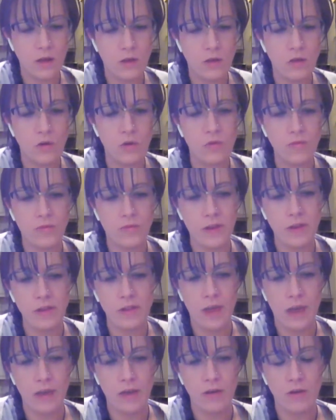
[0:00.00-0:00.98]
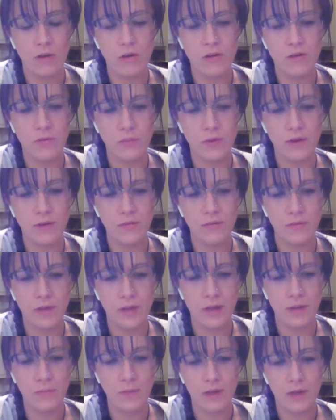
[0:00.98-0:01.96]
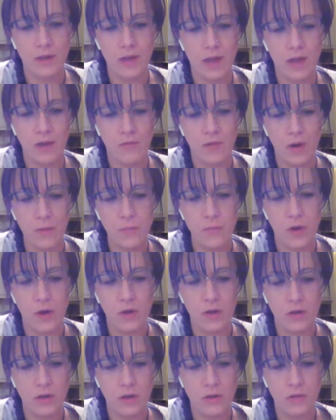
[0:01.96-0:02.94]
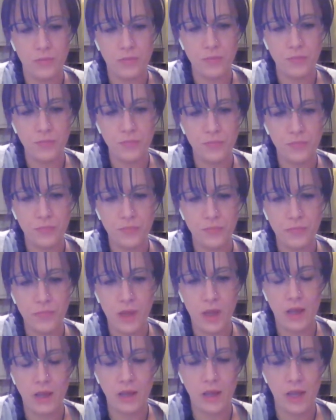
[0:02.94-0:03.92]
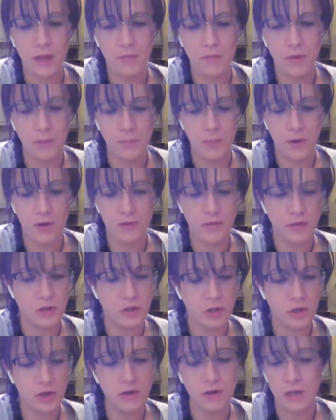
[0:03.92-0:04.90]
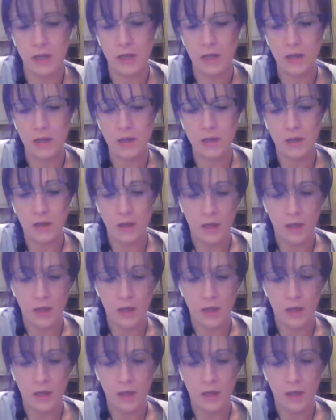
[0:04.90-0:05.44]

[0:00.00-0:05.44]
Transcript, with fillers: You feel like your twin flame gave up on you and gave up on the journey.